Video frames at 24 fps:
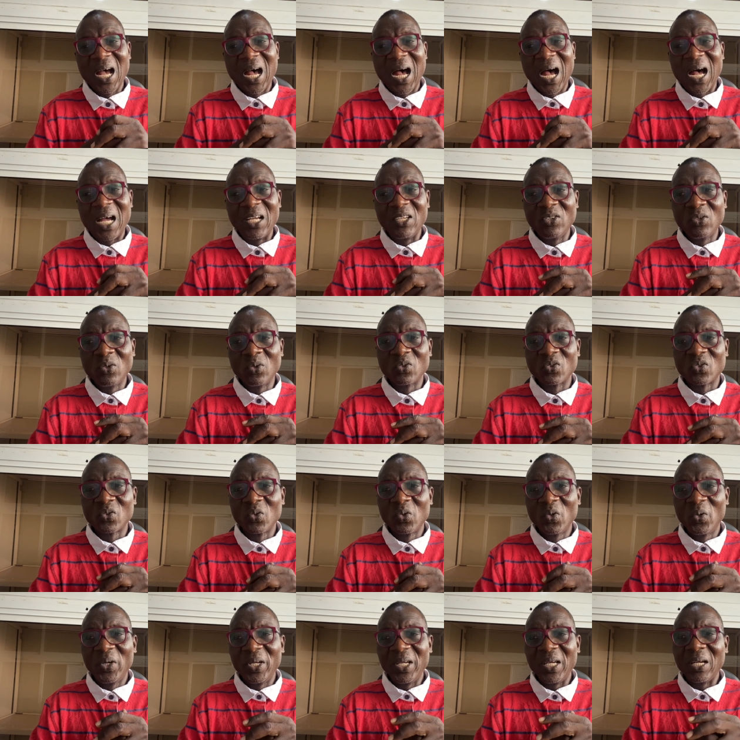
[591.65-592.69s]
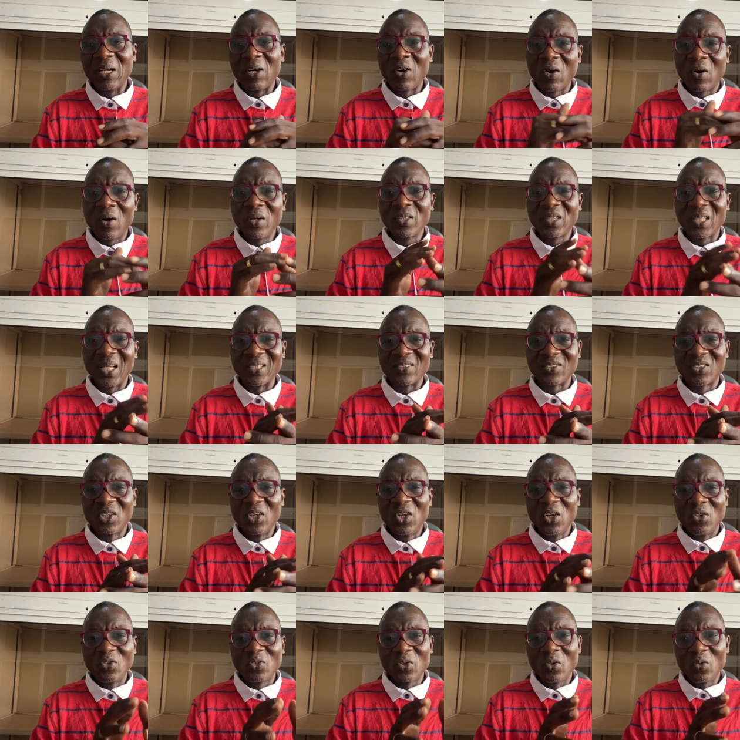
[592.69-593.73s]
are used in context.
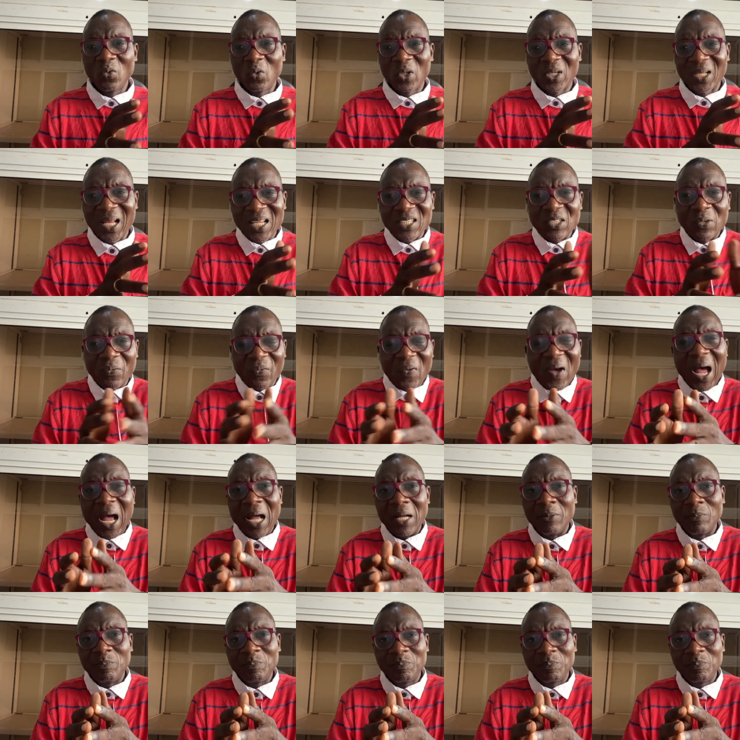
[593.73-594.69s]
So you classify.